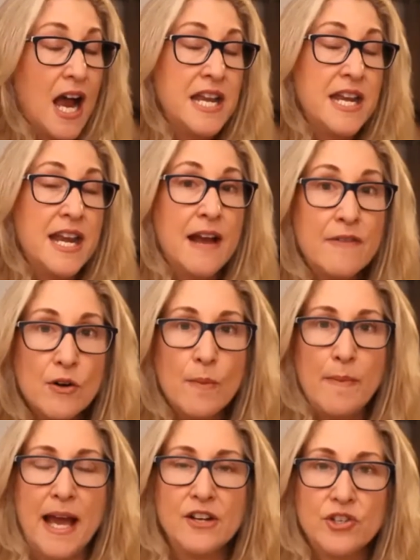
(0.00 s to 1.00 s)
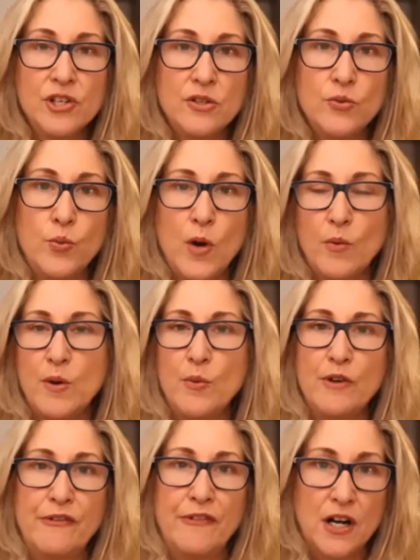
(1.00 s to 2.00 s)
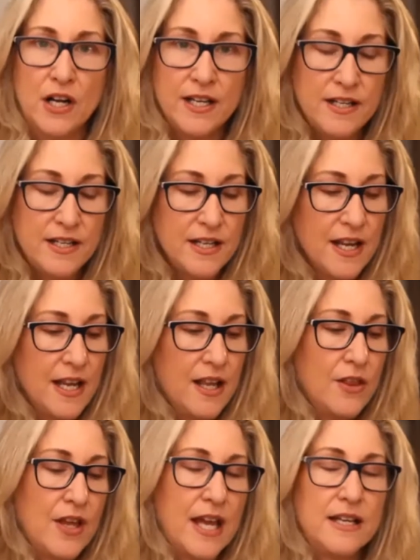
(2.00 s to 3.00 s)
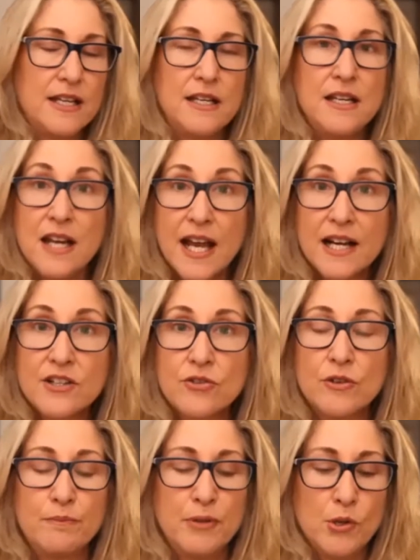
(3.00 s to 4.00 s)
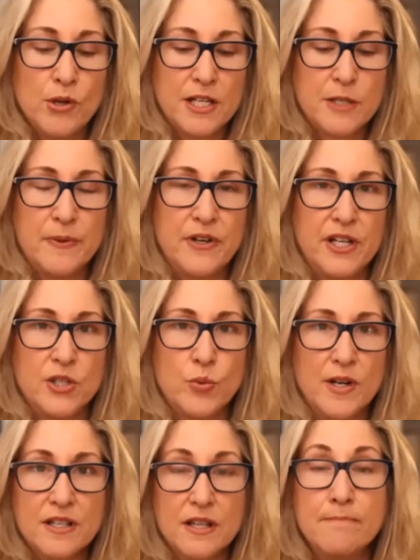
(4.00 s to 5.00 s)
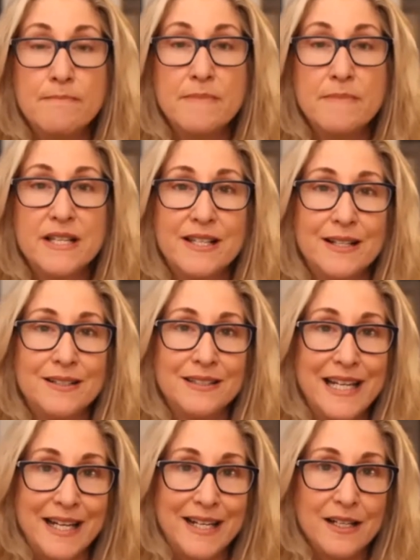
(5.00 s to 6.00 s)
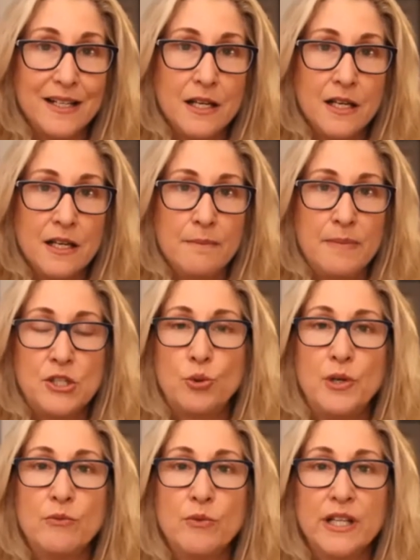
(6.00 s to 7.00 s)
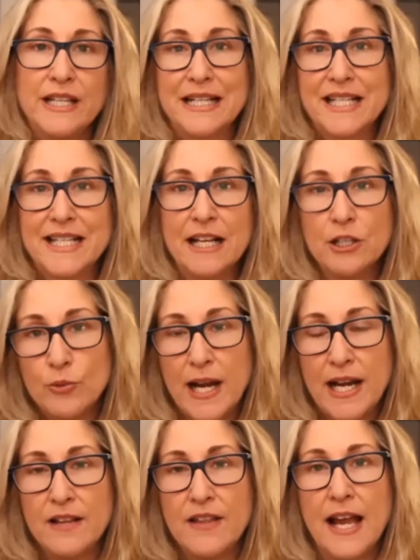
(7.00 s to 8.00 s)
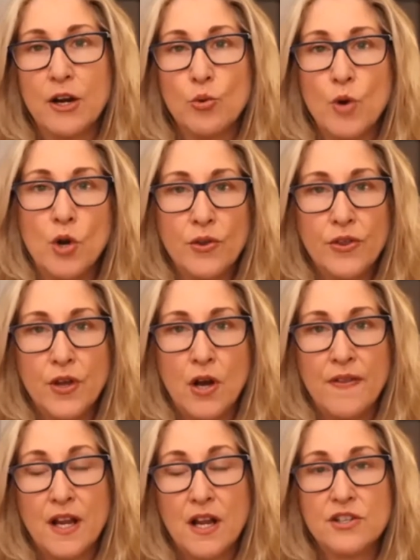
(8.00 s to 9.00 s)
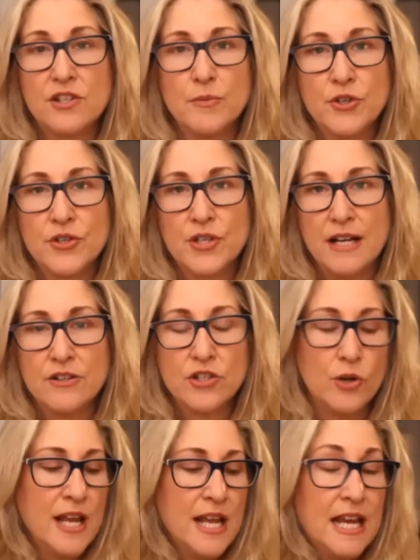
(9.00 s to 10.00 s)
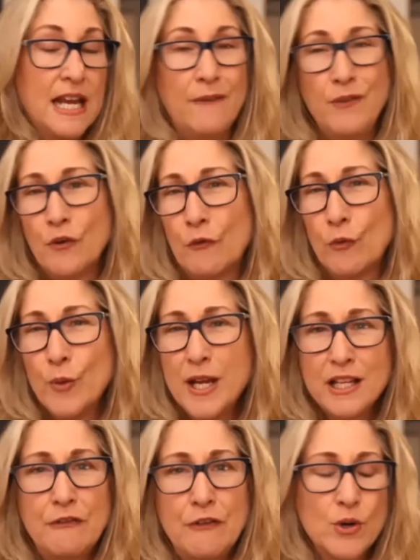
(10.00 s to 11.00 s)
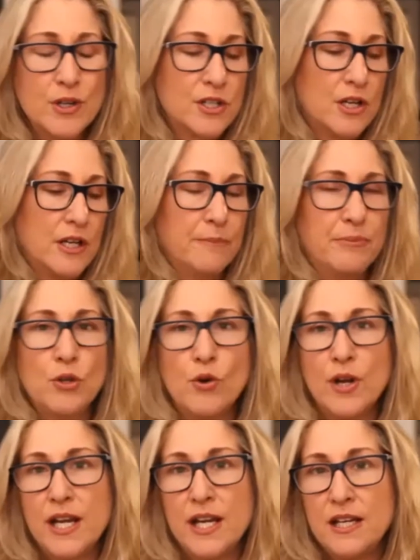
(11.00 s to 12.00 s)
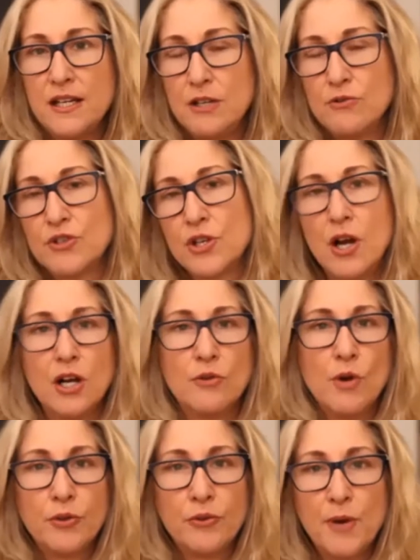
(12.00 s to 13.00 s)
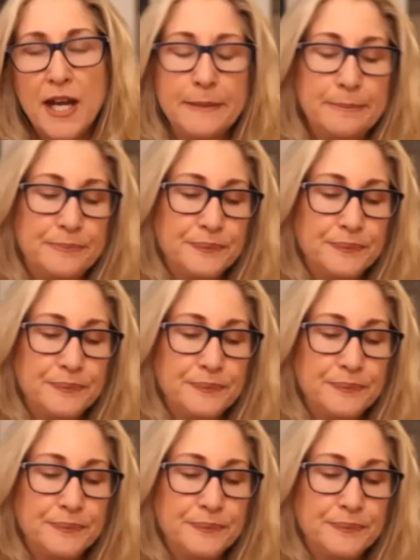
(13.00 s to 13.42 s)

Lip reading: never imagined what we would find, that EX or employee experience was the missing link between really accelerating that growth on the customer side. So if you're really focused on employee, you saw a growth rate